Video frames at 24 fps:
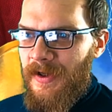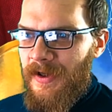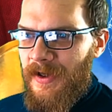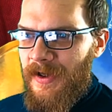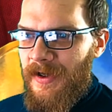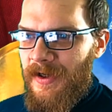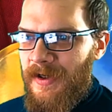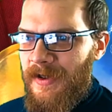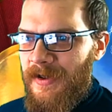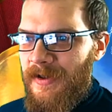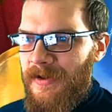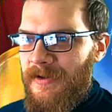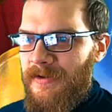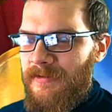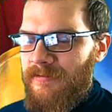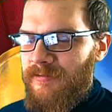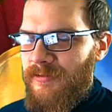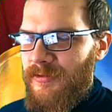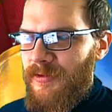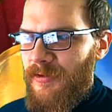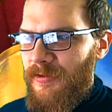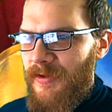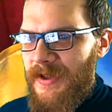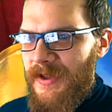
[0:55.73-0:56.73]
uh,
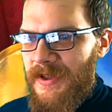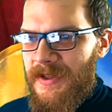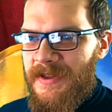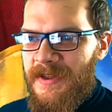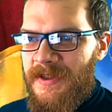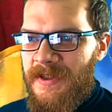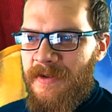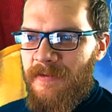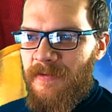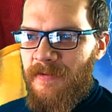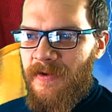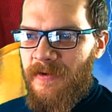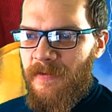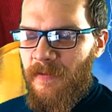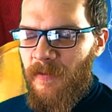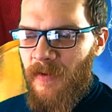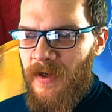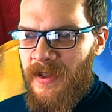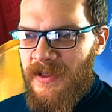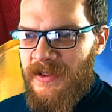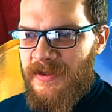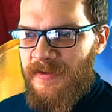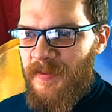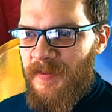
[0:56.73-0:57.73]
Trinity with
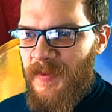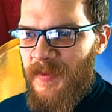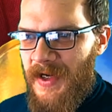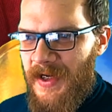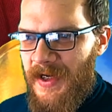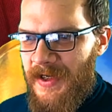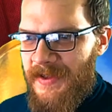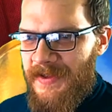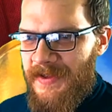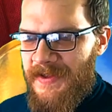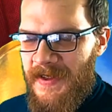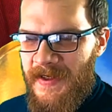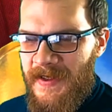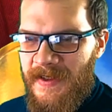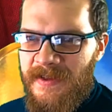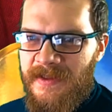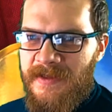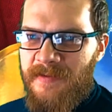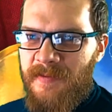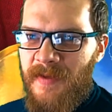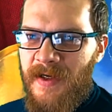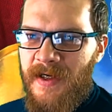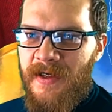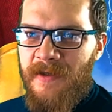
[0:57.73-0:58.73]
Wasp and
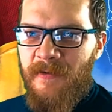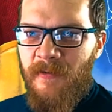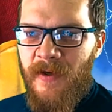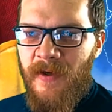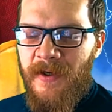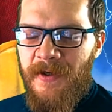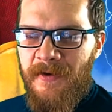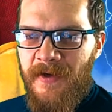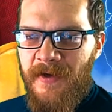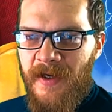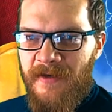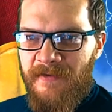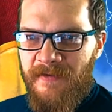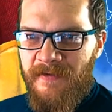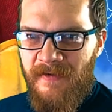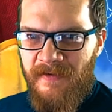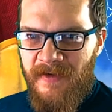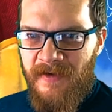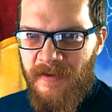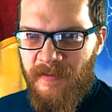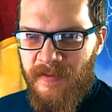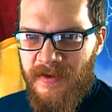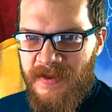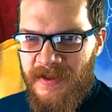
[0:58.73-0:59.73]
Ant-Man, where you gain
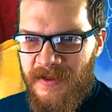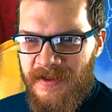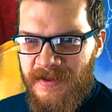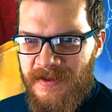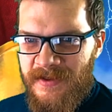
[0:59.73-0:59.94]
fifteen percent